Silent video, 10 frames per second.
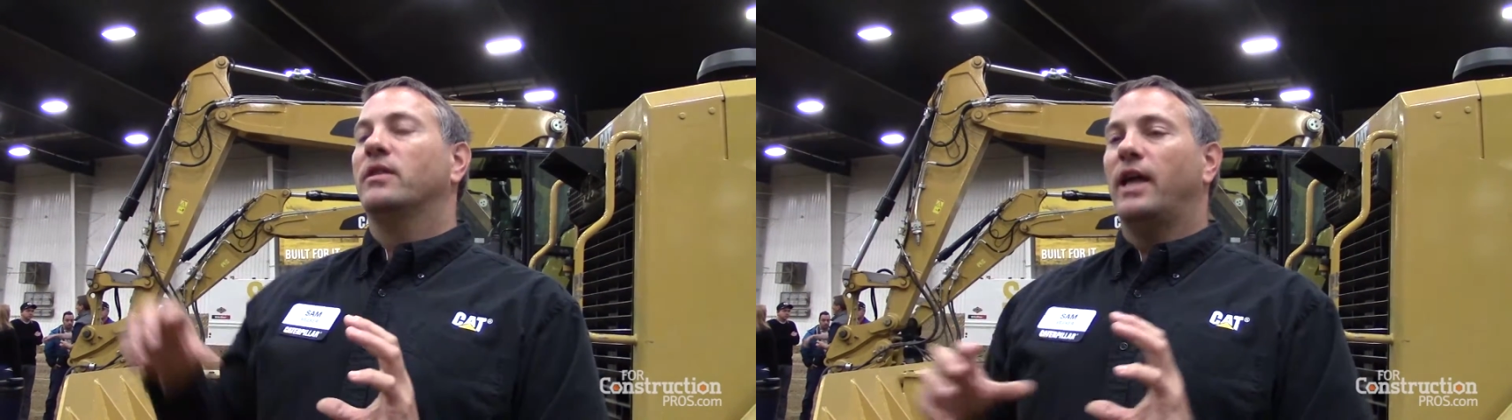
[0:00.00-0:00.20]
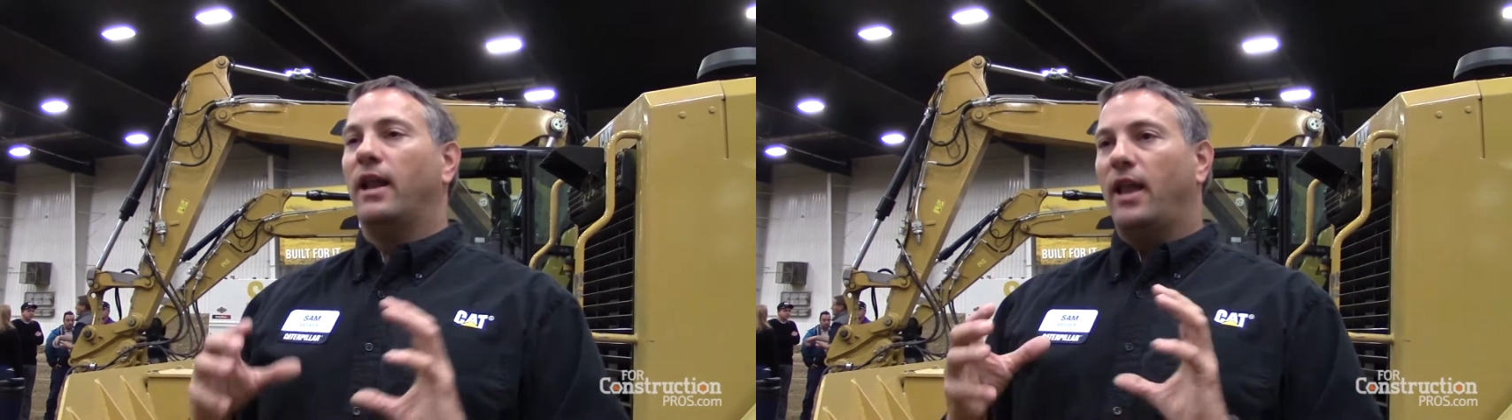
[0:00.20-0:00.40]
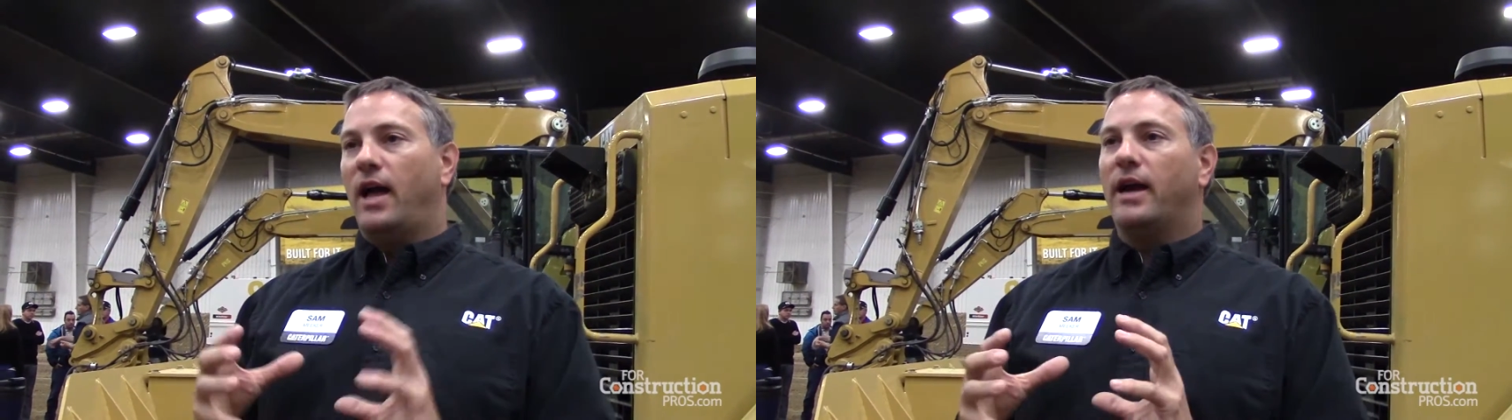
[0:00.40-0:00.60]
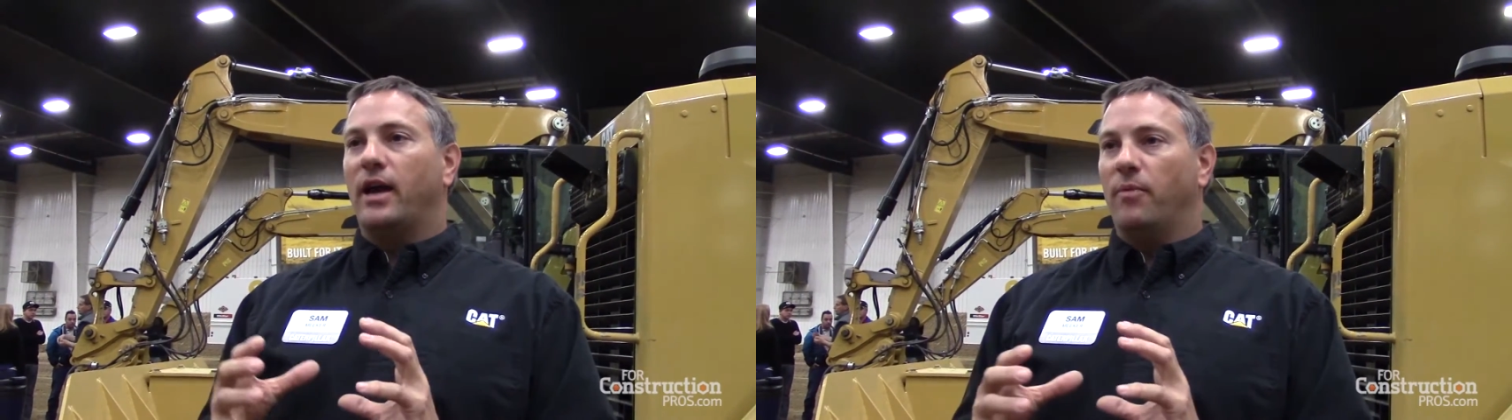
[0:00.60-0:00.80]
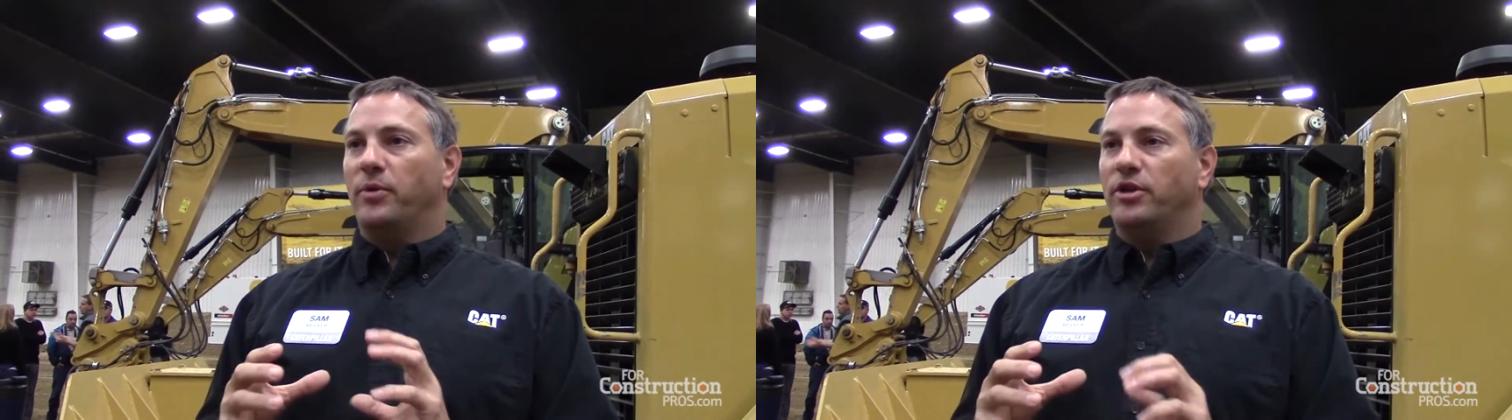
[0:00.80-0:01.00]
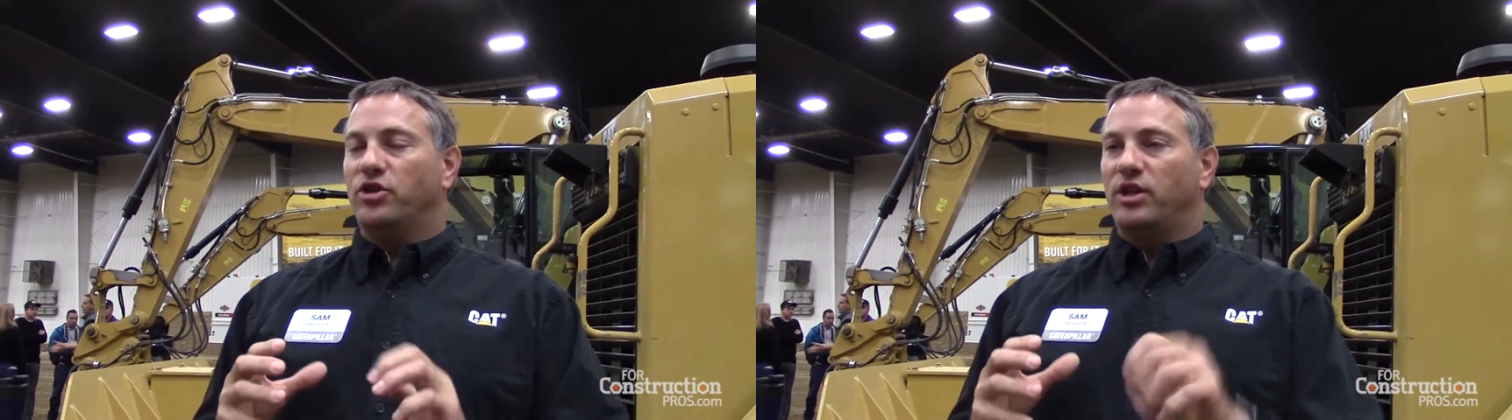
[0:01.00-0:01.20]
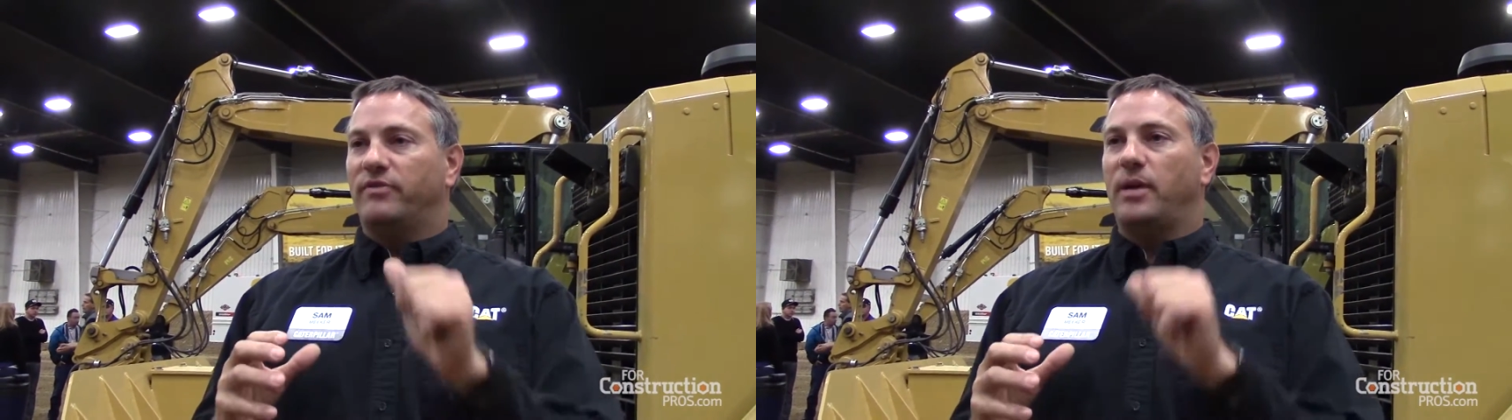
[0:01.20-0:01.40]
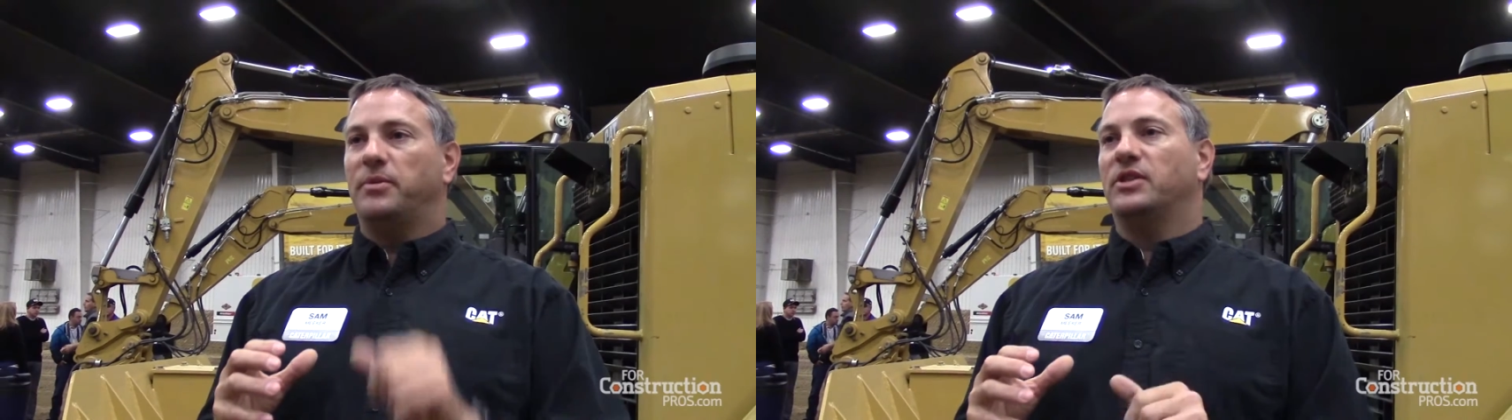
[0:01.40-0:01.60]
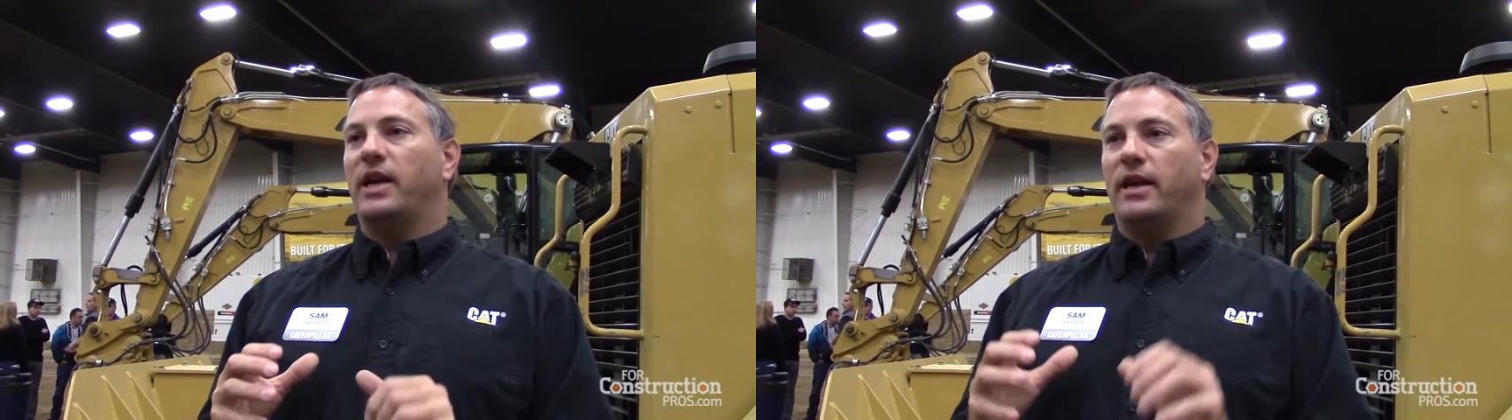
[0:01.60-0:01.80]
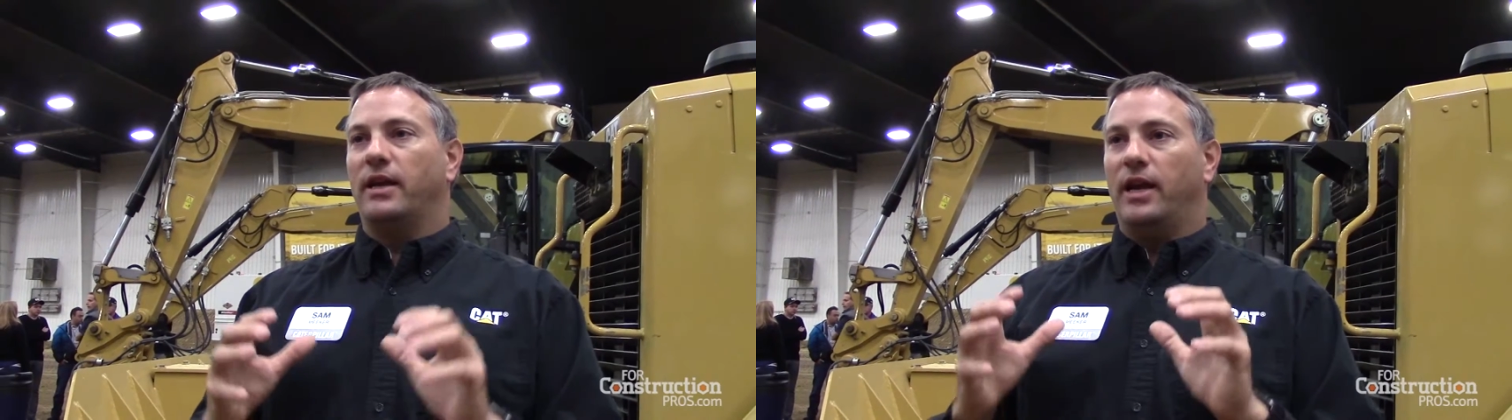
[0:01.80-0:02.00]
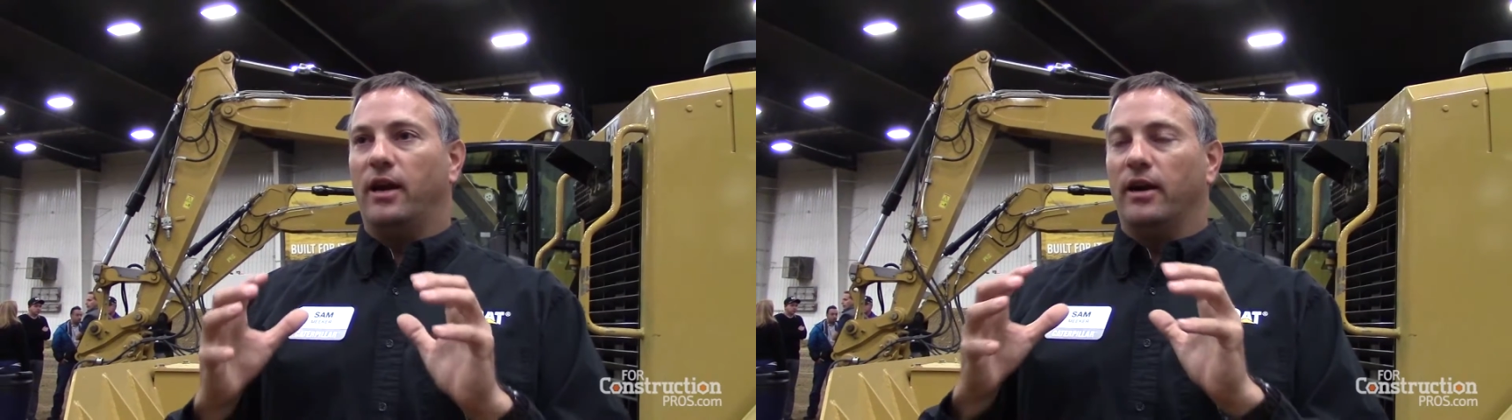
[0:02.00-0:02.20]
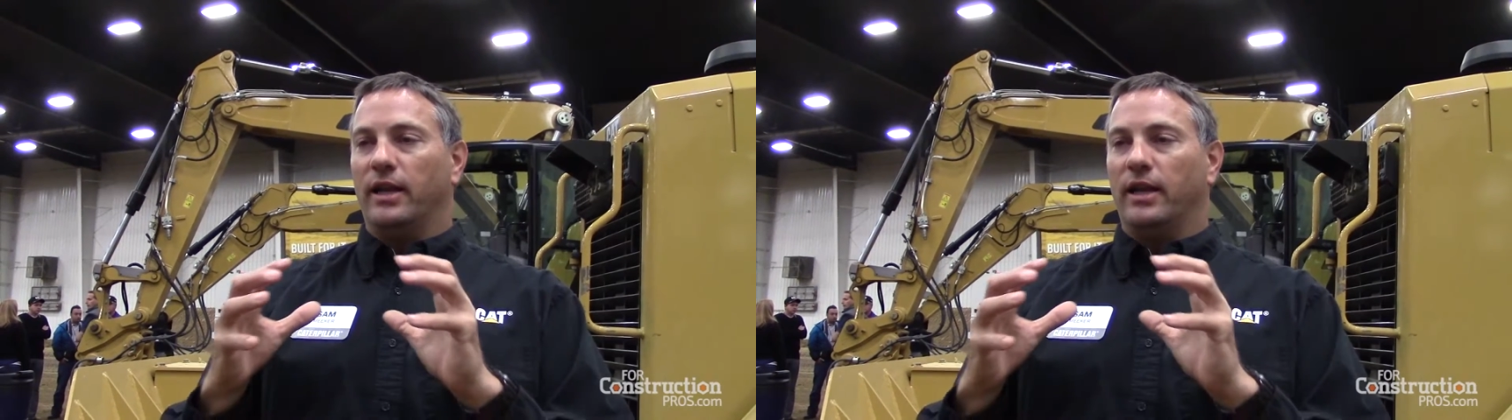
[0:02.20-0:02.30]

that lockup, when you shift up to second gear,